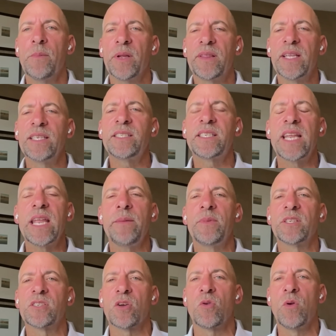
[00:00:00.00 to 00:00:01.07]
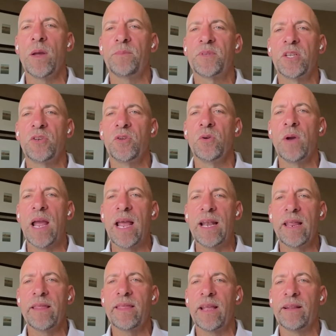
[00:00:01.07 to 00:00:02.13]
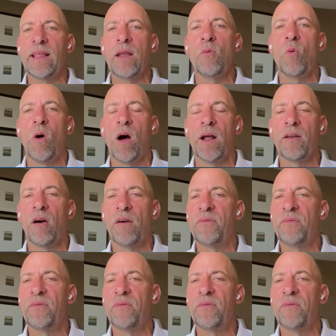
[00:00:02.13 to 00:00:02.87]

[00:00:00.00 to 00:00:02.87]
But this team is equipped to do anything they want.